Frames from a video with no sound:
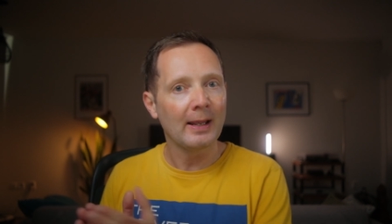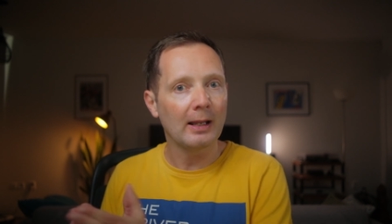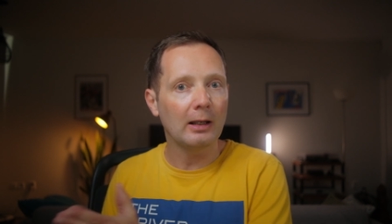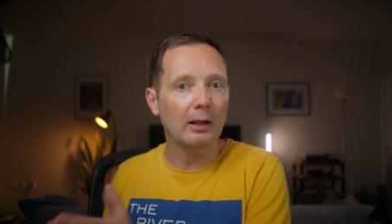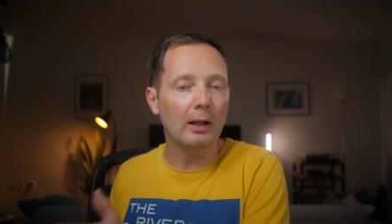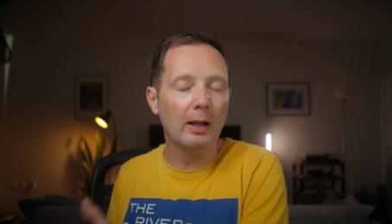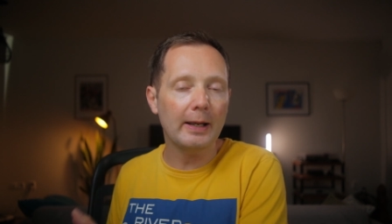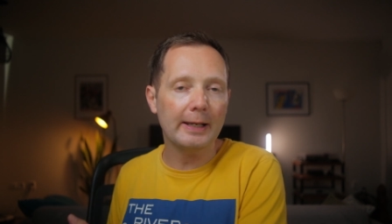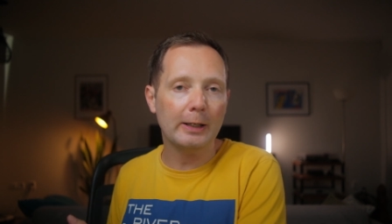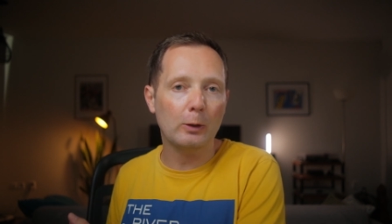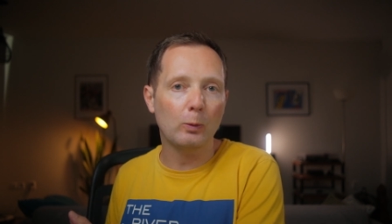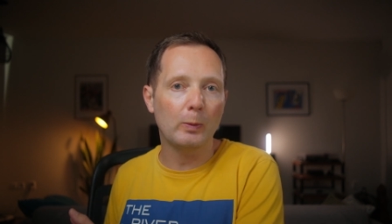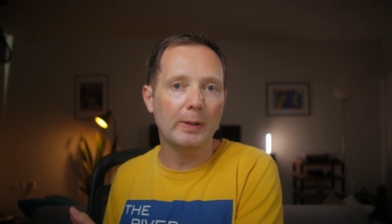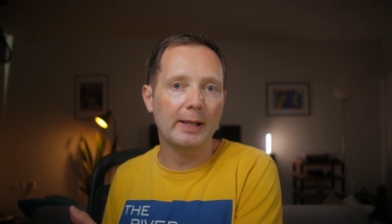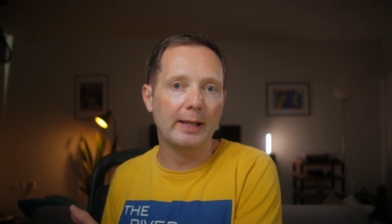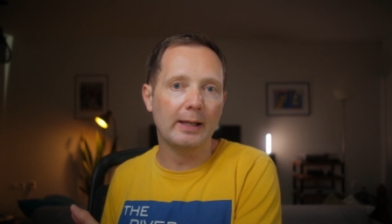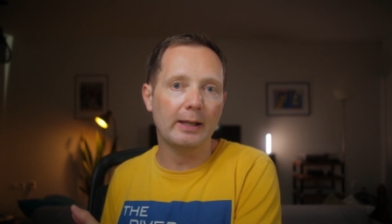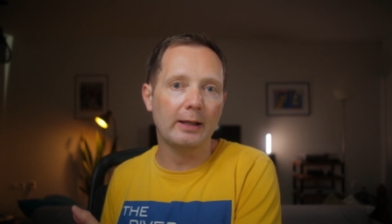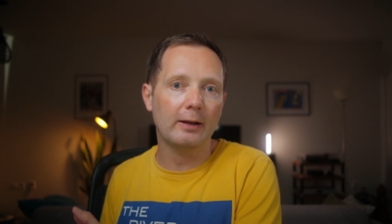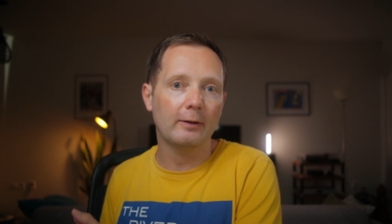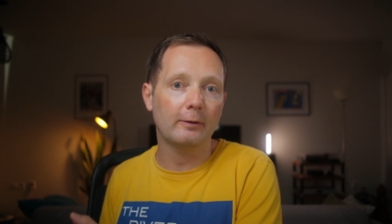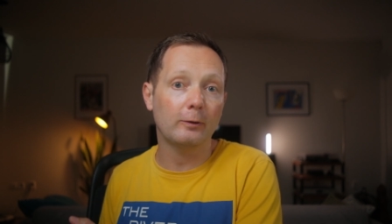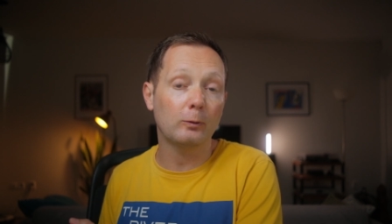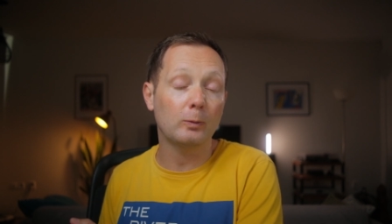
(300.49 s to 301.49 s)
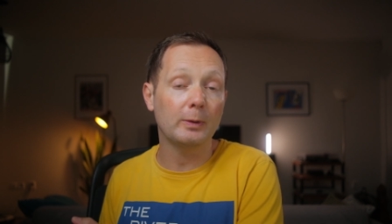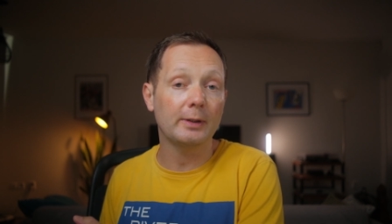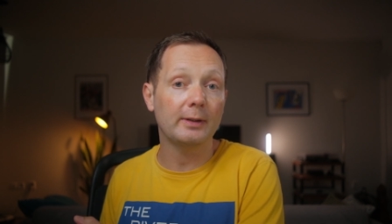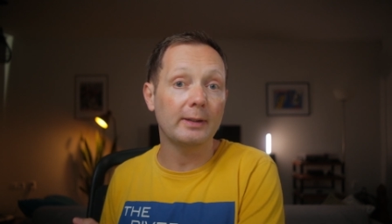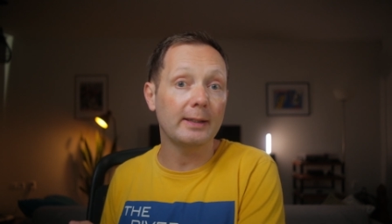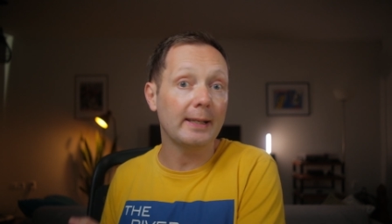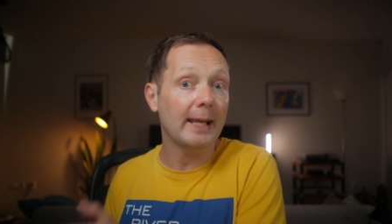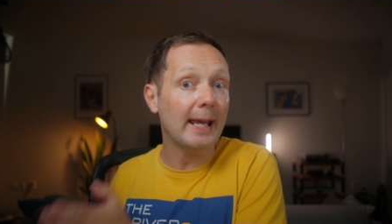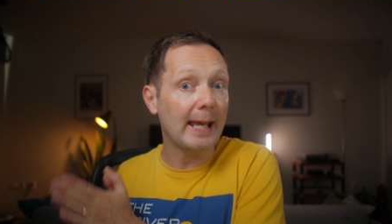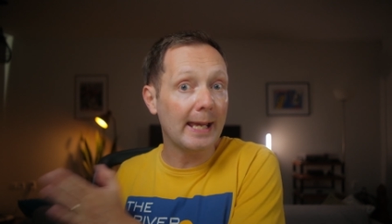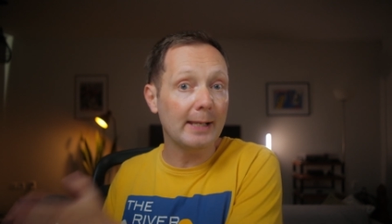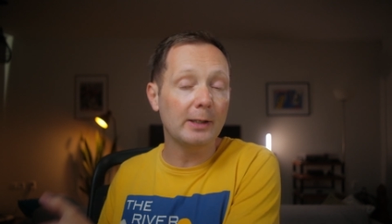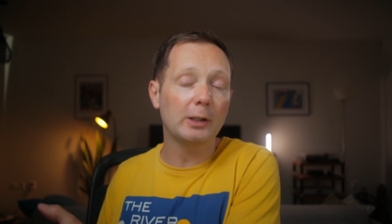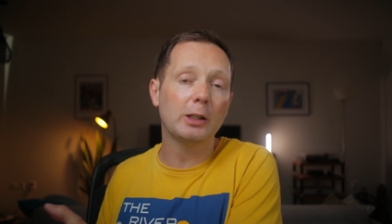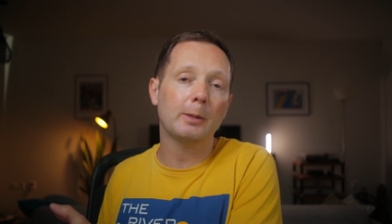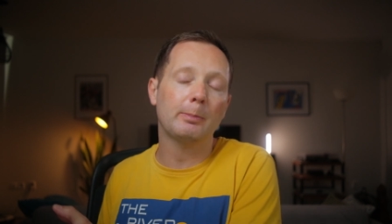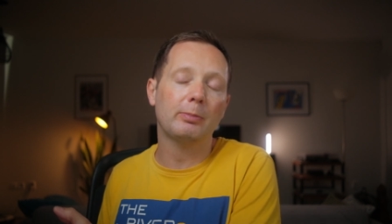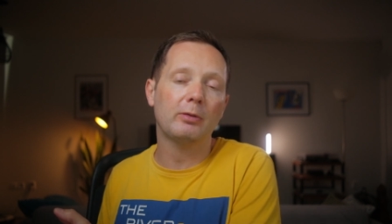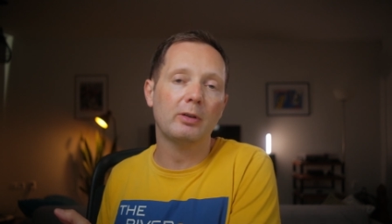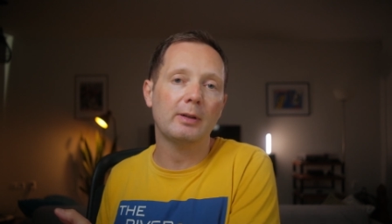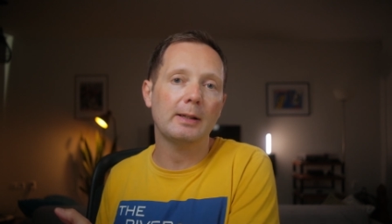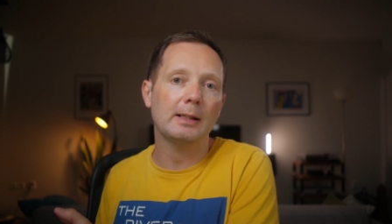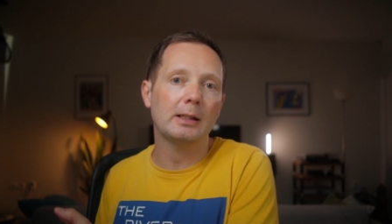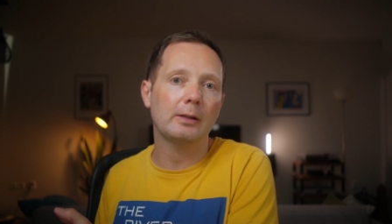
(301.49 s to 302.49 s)
like we have with the
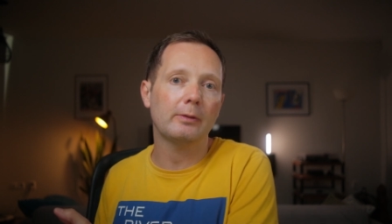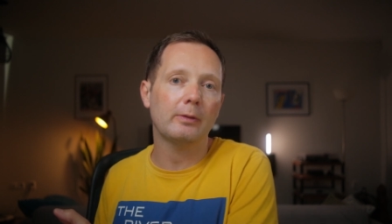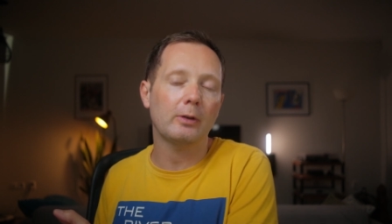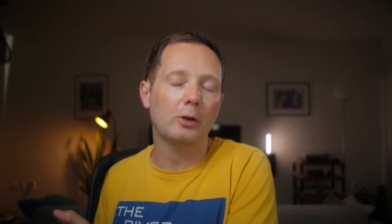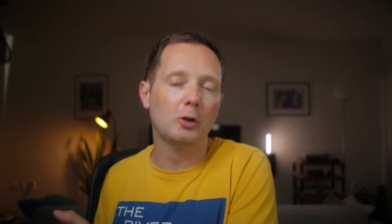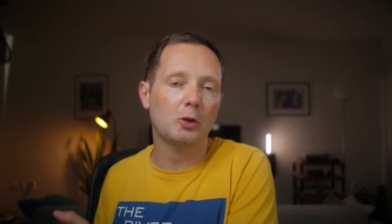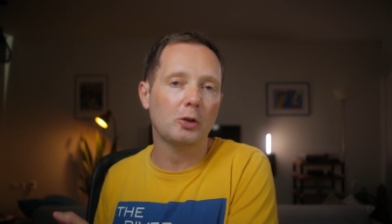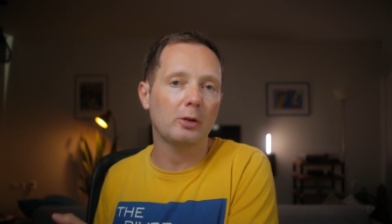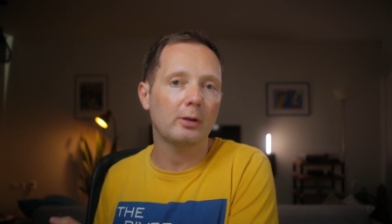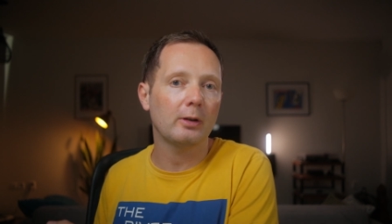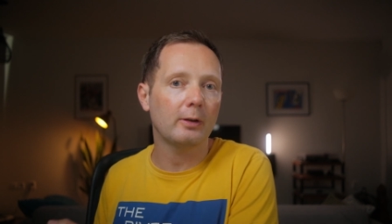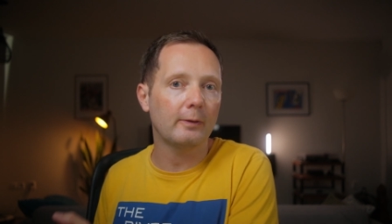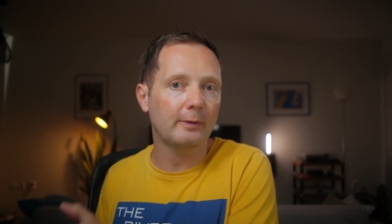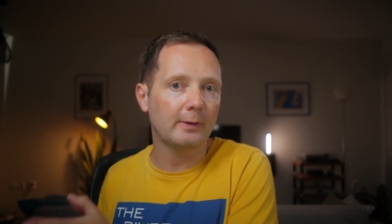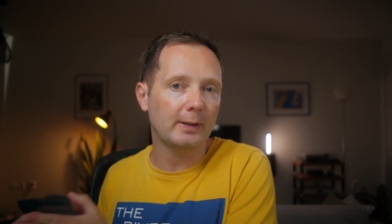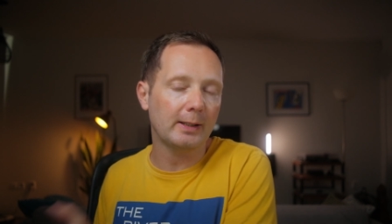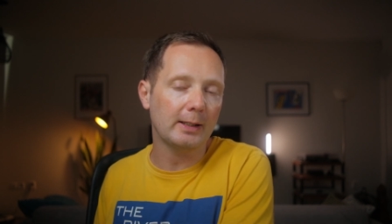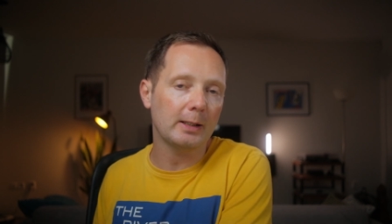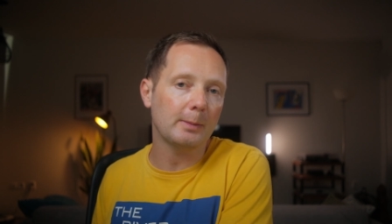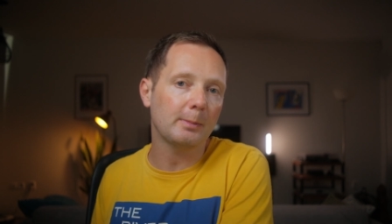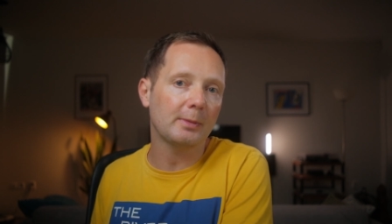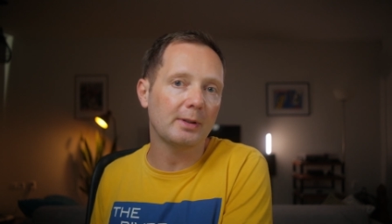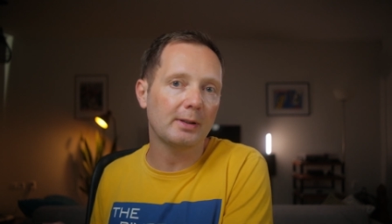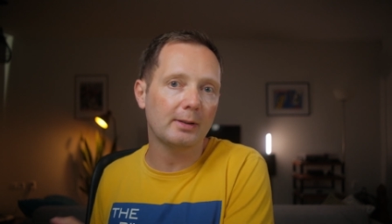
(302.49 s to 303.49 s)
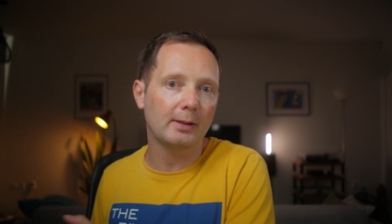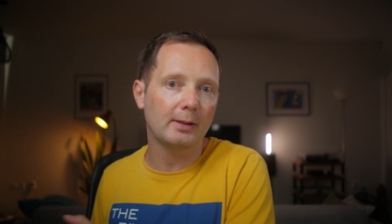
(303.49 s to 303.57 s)
enterprise version of Teams